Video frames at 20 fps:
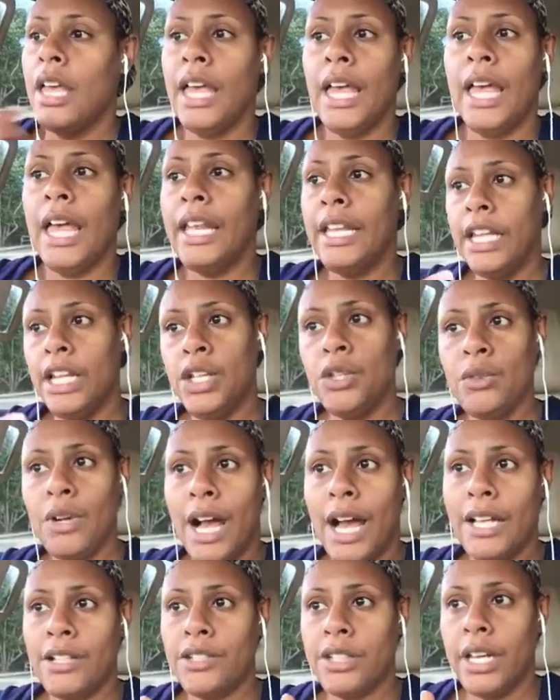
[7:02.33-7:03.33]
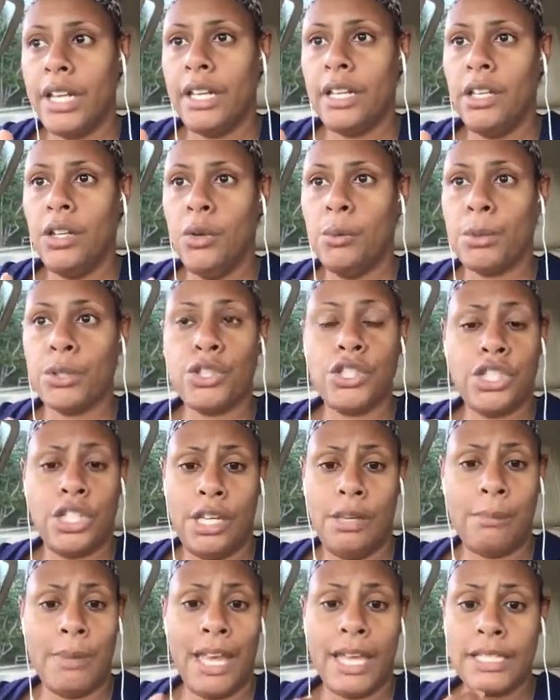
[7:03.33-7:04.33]
And then you got Janet Hubert.
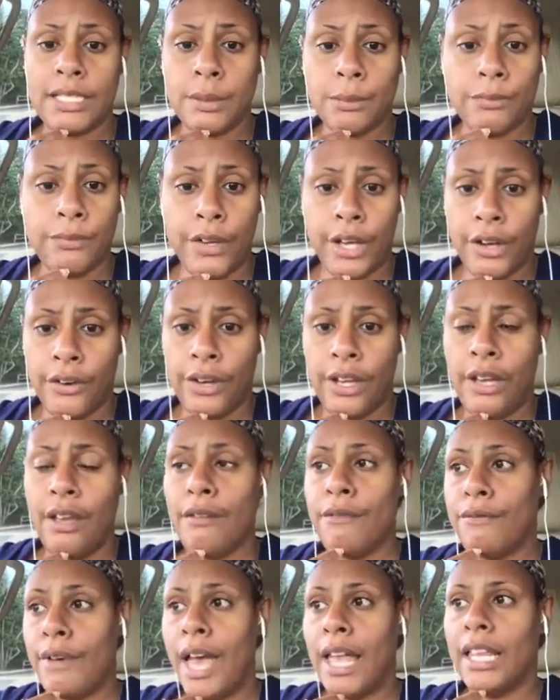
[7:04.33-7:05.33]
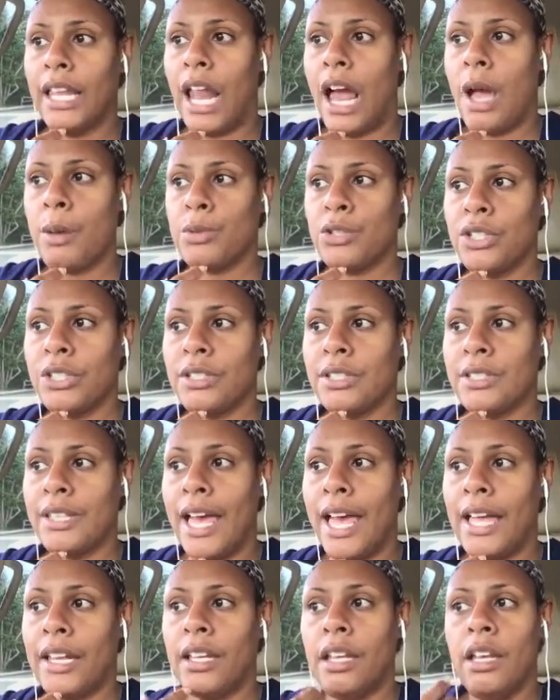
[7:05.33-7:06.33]
She made some very valid options
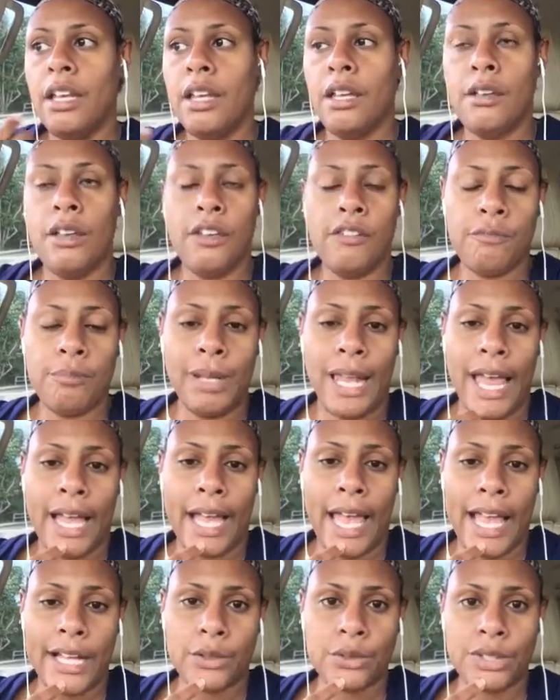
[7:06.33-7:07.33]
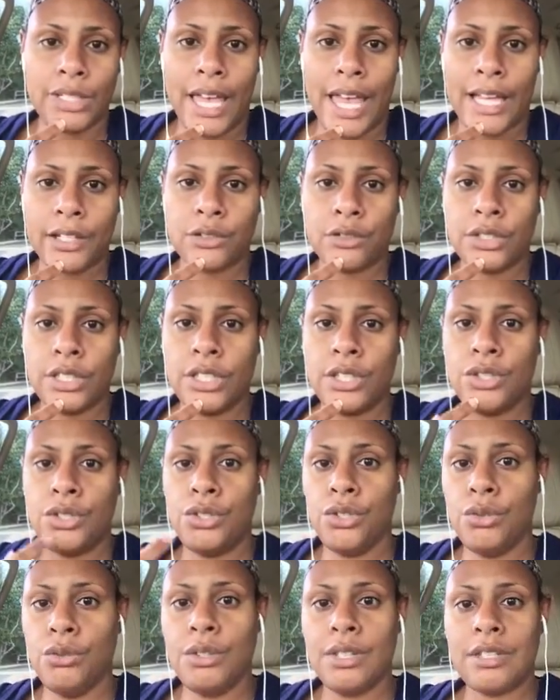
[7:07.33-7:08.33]
that if black actors and actresses
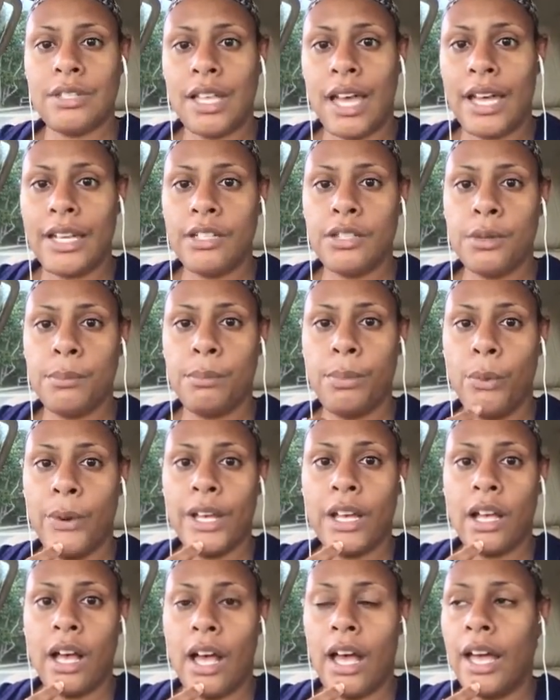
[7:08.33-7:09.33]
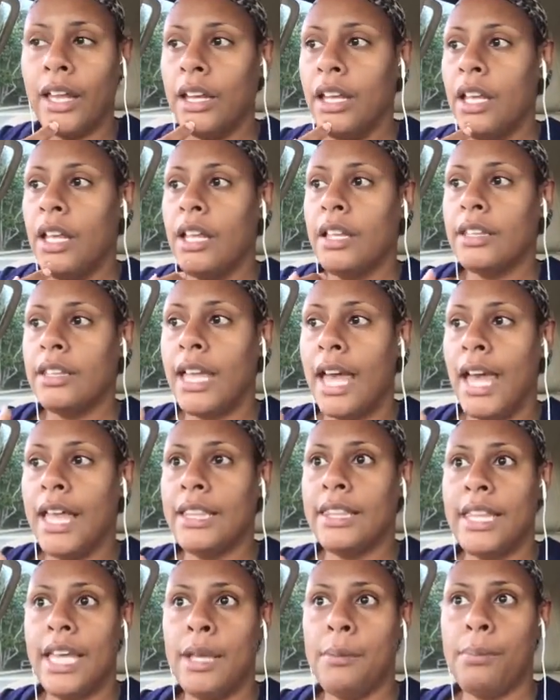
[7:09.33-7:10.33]
do decide to boycott,
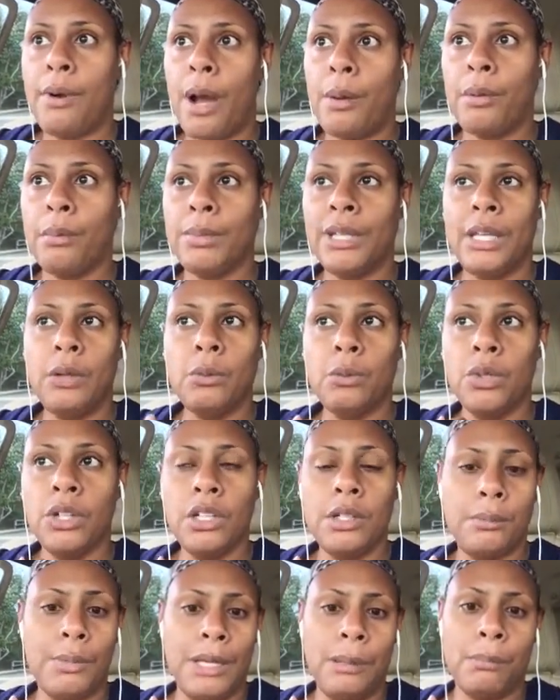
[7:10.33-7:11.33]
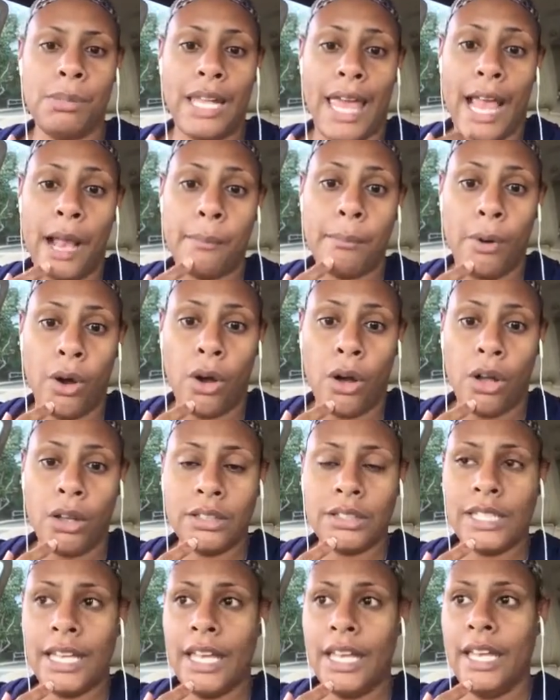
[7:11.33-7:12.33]
that they probably would be
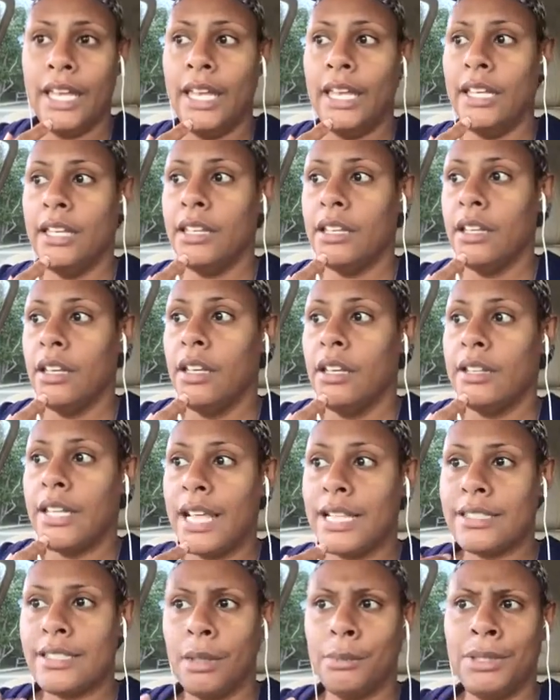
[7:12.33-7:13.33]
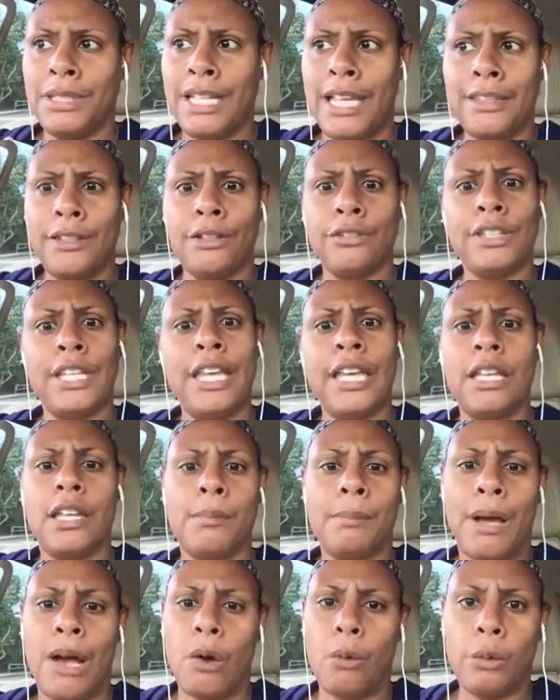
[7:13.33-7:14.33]
blackballed. And that's something that they're thinking
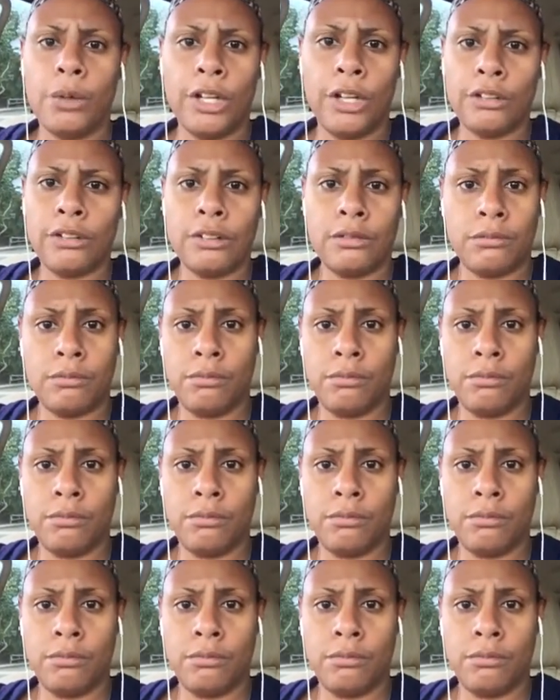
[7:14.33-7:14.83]
about when they're